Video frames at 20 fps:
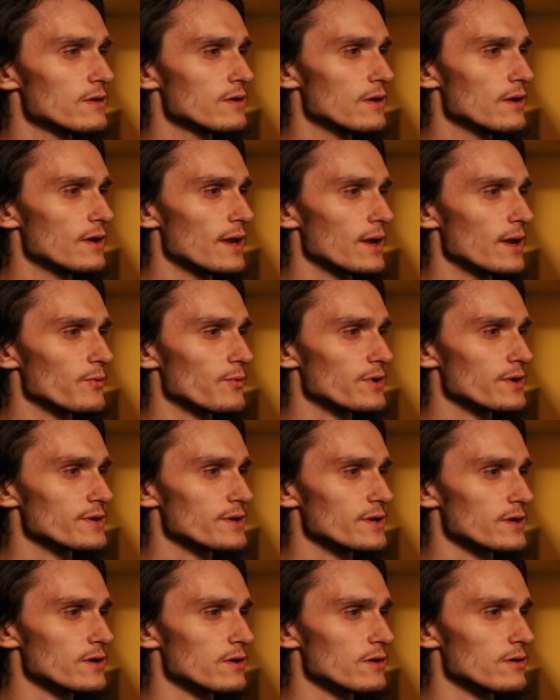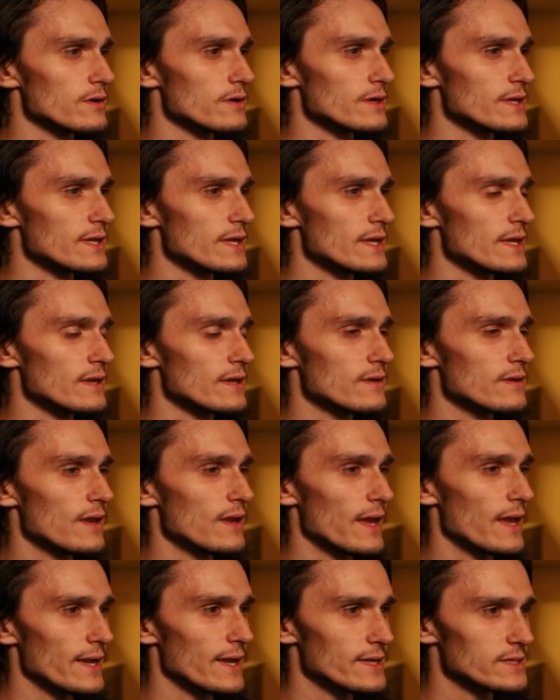and we're going to go and hit
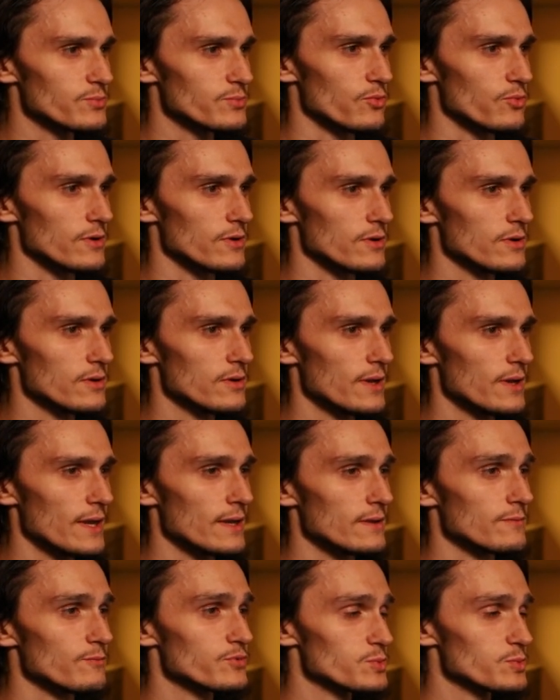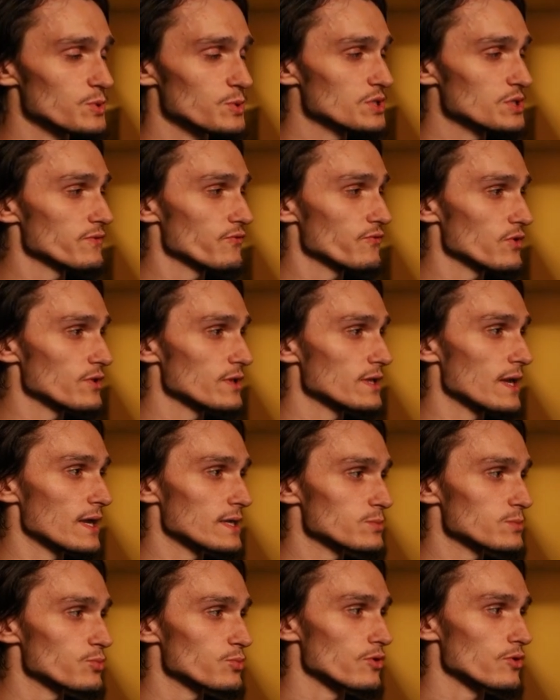Export, and specifically Export